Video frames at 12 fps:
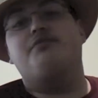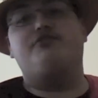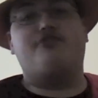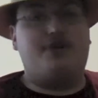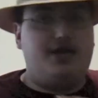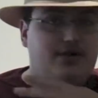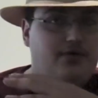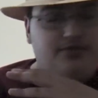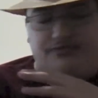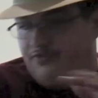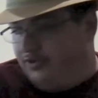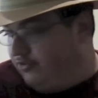These are not all
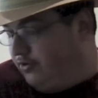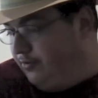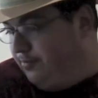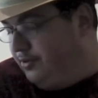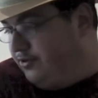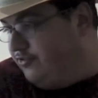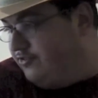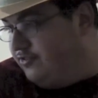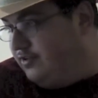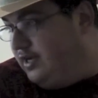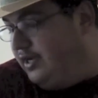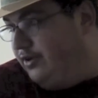the physical
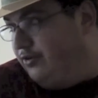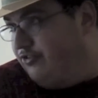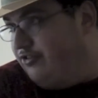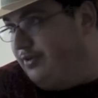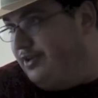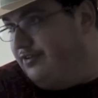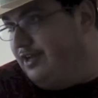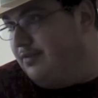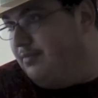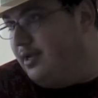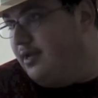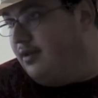books I own showing
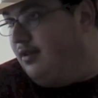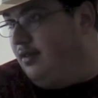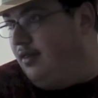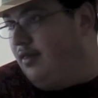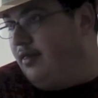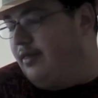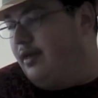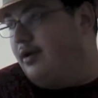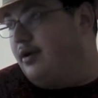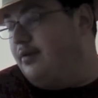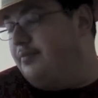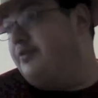Deadman.
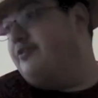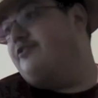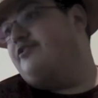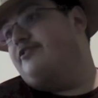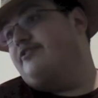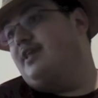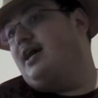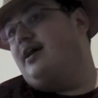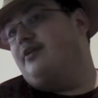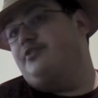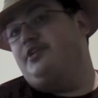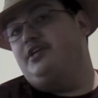This is
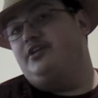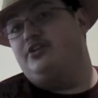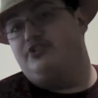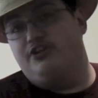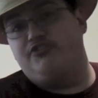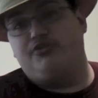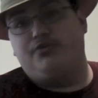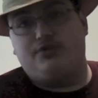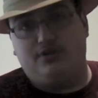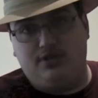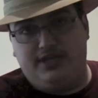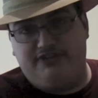not the digital
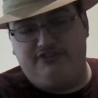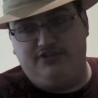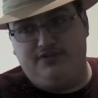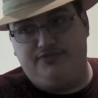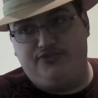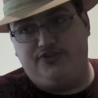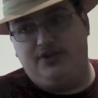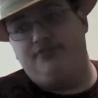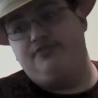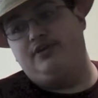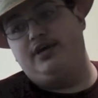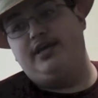collection of
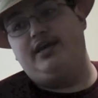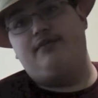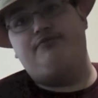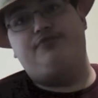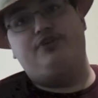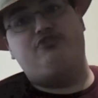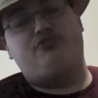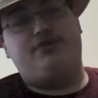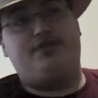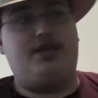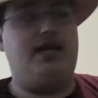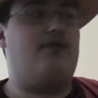stuff I have
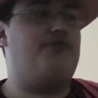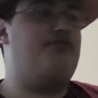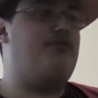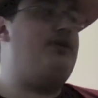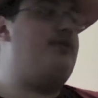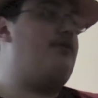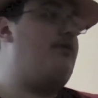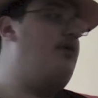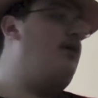featuring the character either.